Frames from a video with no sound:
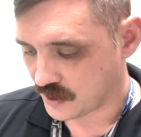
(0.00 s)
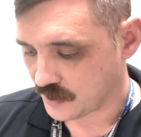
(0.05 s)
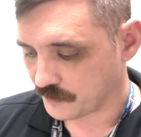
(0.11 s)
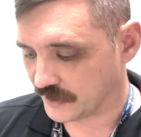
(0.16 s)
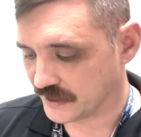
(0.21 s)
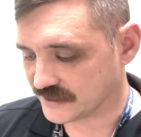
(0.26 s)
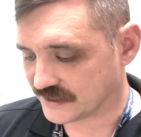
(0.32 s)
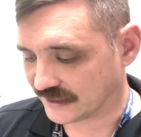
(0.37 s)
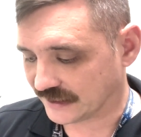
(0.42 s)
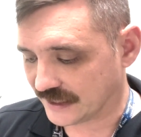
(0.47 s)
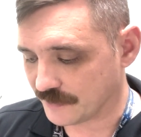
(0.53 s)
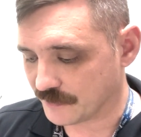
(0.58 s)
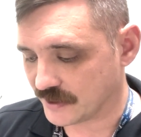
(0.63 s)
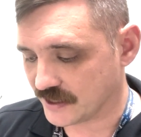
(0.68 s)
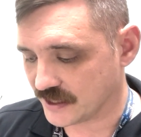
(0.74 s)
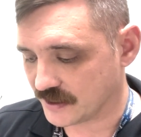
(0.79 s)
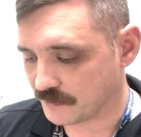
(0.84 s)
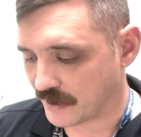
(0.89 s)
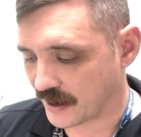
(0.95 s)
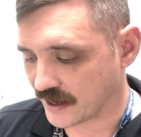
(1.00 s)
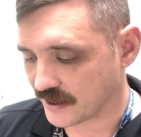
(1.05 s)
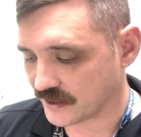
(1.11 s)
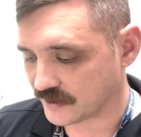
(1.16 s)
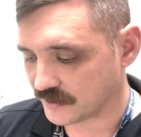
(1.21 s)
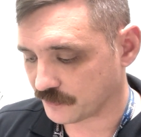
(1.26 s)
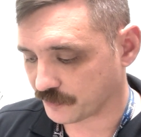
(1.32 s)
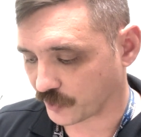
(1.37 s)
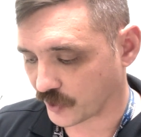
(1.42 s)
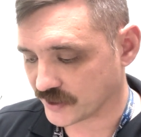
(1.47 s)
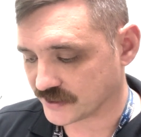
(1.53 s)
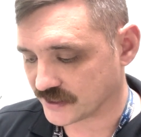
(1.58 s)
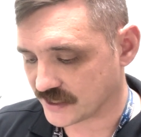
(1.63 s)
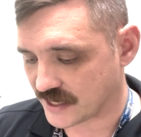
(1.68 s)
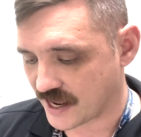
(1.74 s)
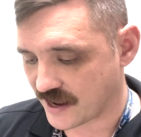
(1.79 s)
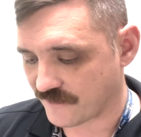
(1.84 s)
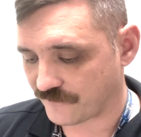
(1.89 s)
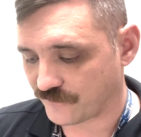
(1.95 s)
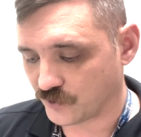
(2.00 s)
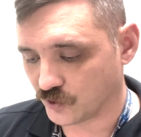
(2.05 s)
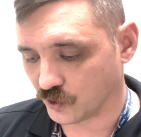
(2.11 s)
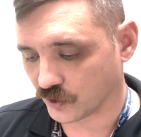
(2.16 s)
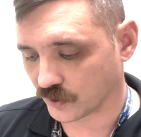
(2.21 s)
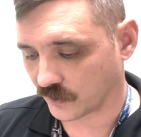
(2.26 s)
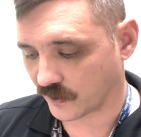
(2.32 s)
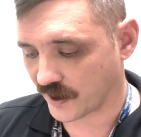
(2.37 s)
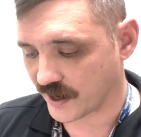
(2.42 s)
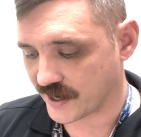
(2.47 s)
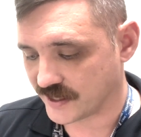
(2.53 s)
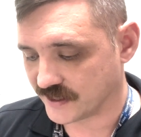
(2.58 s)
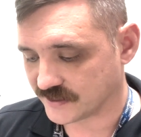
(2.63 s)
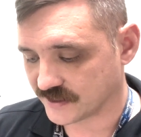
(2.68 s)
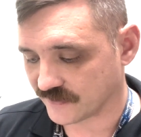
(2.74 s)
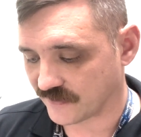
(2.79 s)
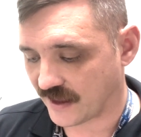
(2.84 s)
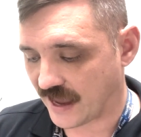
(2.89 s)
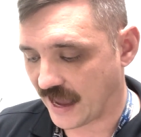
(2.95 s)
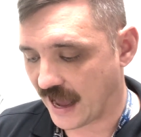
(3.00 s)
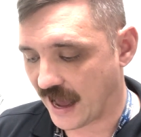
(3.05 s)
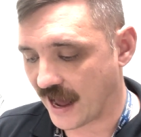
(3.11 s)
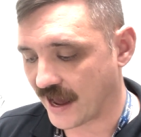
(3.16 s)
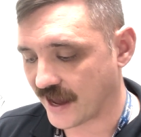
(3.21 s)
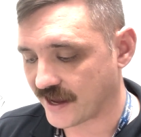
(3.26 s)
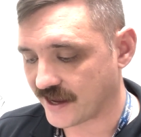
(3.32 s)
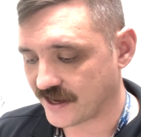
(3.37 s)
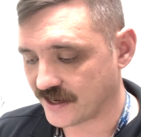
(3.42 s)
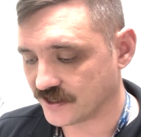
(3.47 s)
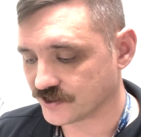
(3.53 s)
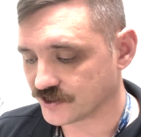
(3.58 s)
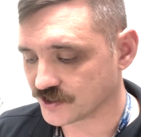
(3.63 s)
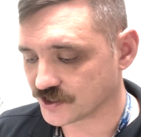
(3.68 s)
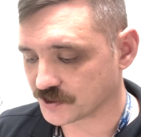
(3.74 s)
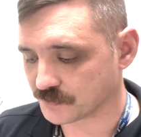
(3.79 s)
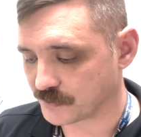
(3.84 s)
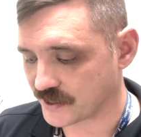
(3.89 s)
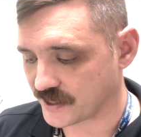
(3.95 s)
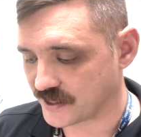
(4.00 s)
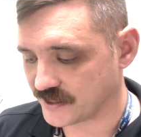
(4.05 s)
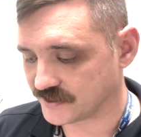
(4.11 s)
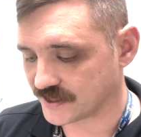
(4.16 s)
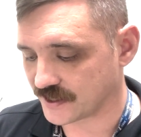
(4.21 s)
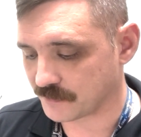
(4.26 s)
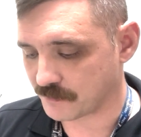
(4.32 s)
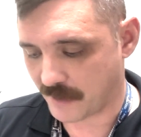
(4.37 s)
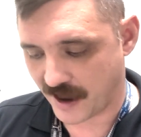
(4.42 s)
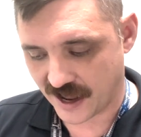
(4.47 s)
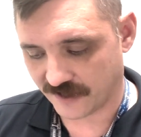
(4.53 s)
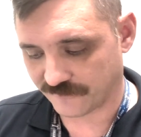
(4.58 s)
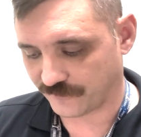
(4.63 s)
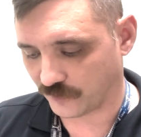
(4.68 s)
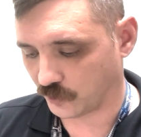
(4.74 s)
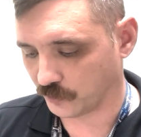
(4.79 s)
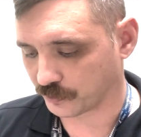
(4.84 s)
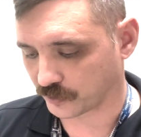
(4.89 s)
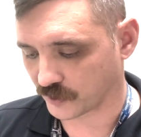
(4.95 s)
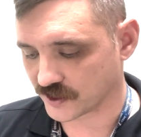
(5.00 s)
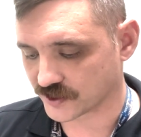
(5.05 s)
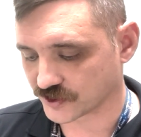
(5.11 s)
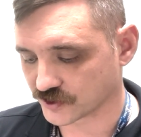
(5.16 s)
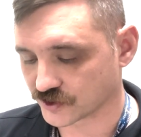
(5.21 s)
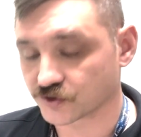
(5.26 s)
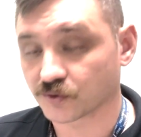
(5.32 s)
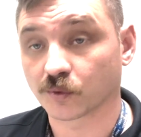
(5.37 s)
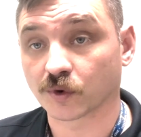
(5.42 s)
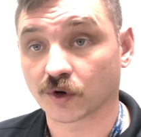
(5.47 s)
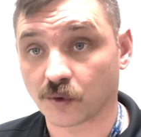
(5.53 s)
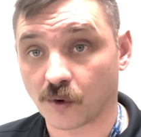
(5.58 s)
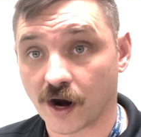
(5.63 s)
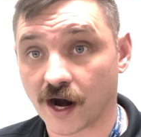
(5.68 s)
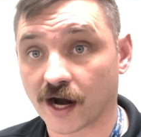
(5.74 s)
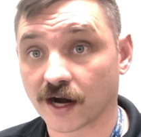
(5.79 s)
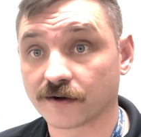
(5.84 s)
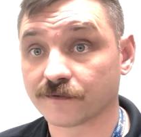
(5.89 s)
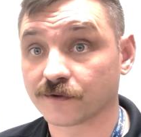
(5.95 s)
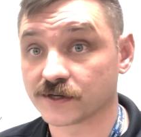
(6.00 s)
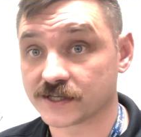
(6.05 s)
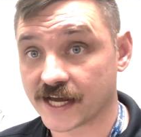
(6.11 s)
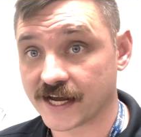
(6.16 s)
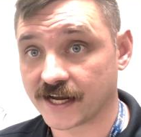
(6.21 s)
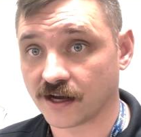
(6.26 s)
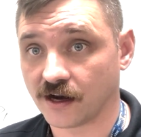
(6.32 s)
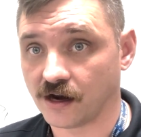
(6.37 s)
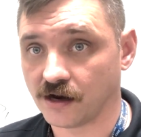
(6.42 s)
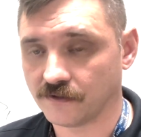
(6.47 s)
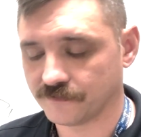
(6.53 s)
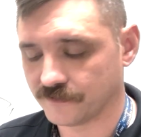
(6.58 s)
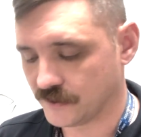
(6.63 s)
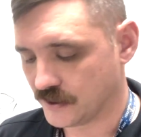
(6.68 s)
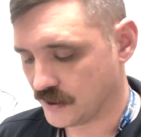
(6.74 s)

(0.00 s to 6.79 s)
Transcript: But it's limited by present day fuel grades and the high engine speeds and manifold pressures required for takeoff.